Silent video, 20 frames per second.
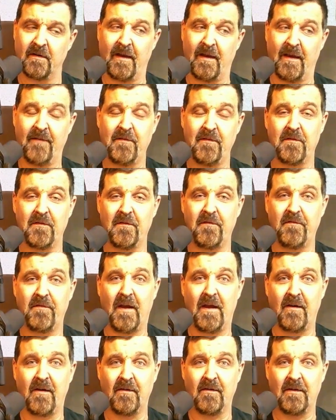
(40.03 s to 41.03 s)
I haven't
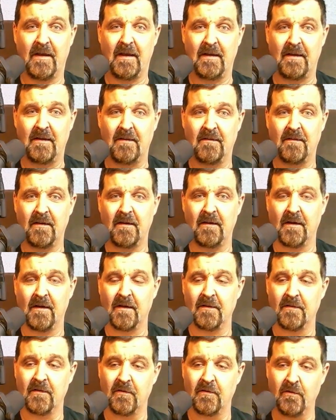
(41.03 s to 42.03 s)
found anything
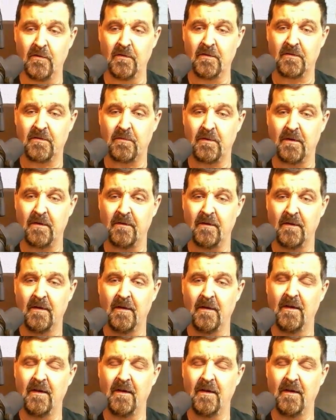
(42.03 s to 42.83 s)
uh, to do this with.